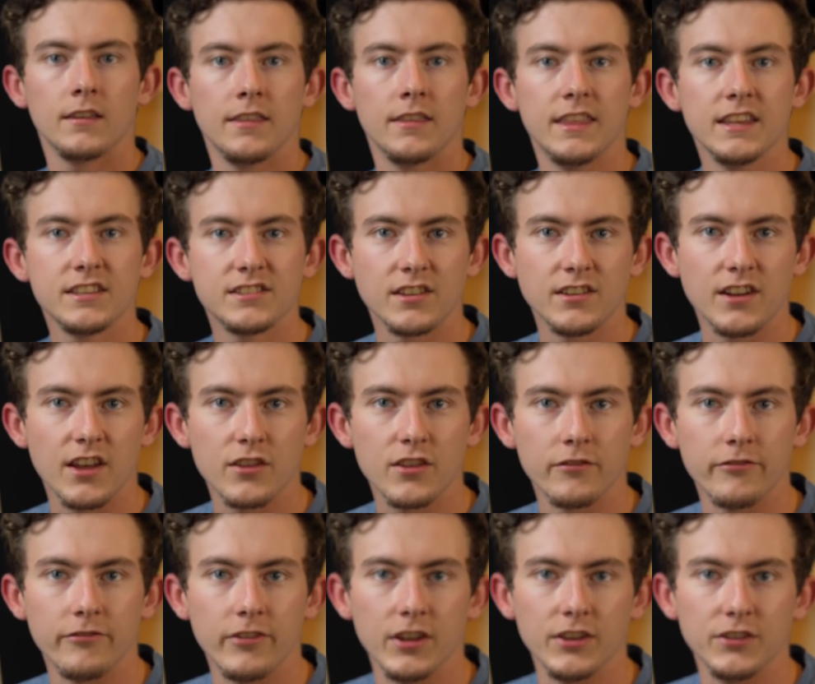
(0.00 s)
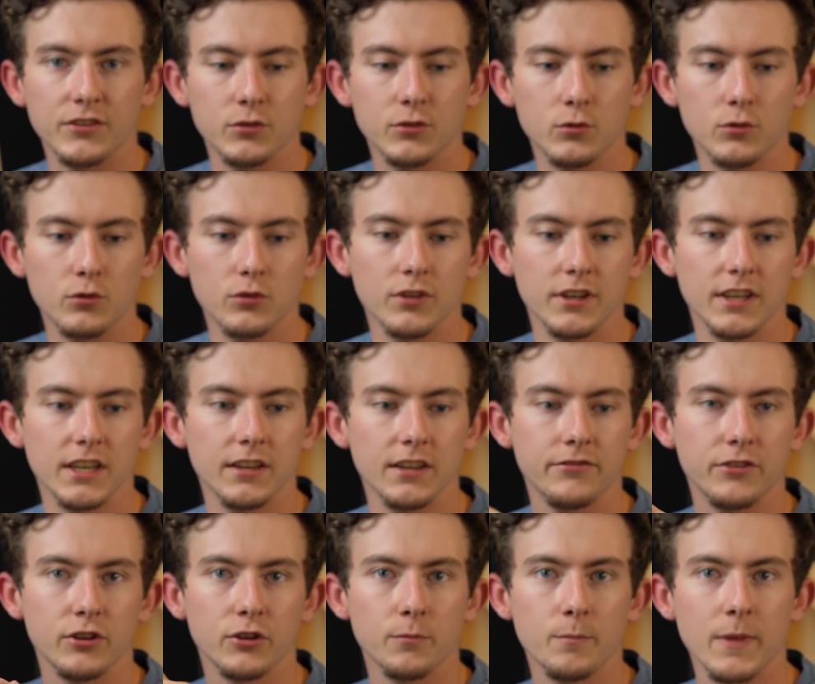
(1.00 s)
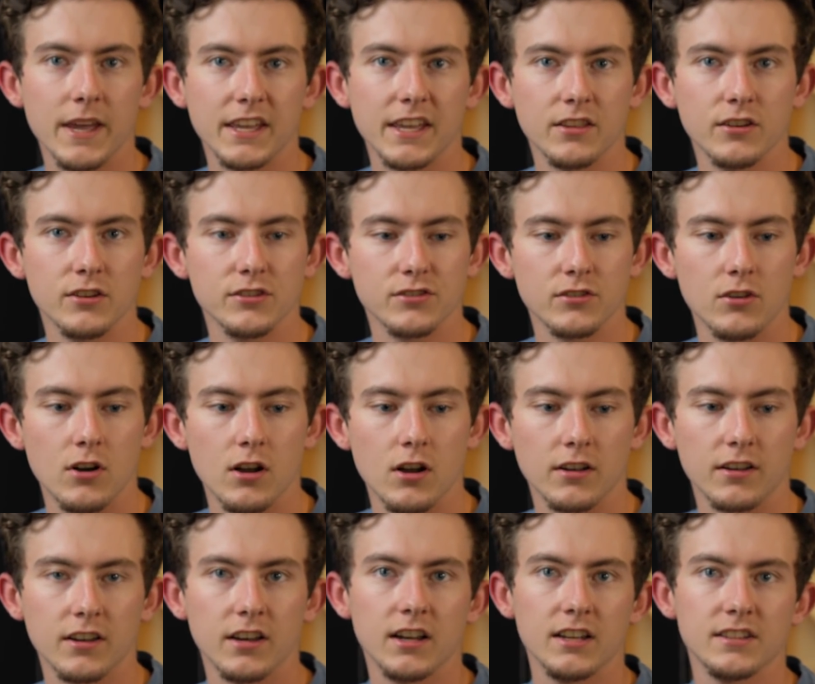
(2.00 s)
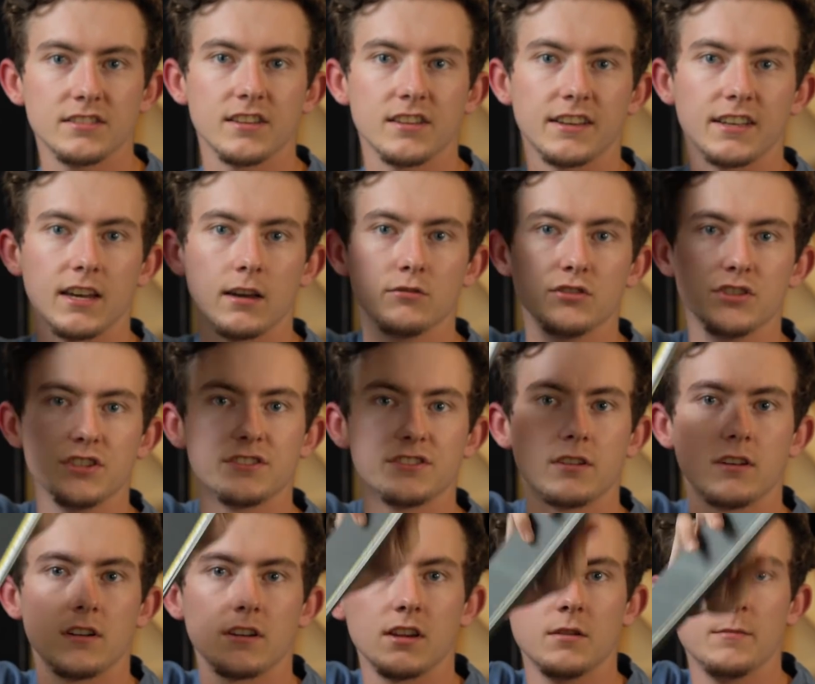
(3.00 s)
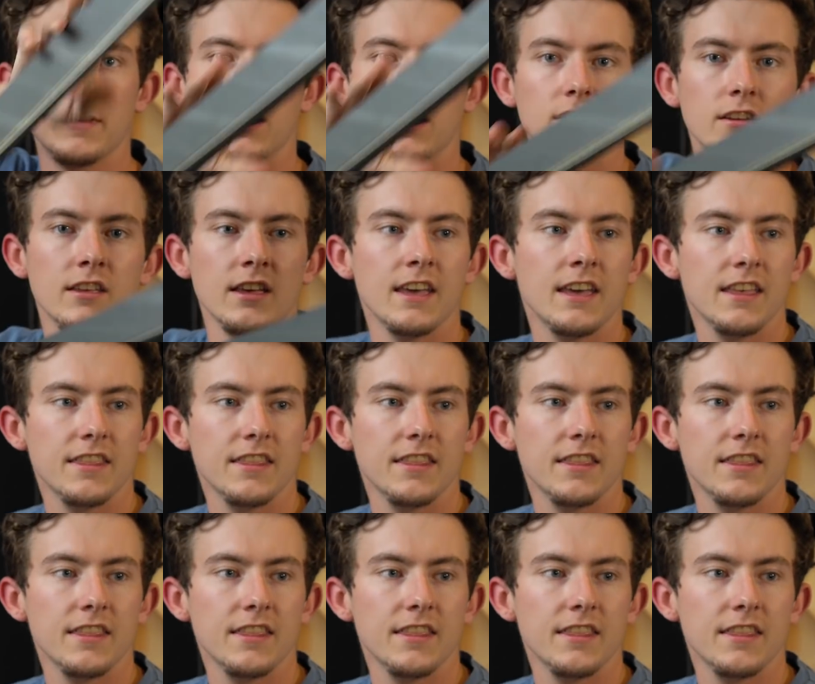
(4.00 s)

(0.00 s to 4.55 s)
This is another fun tool if you're making those long cuts like I was just talking about.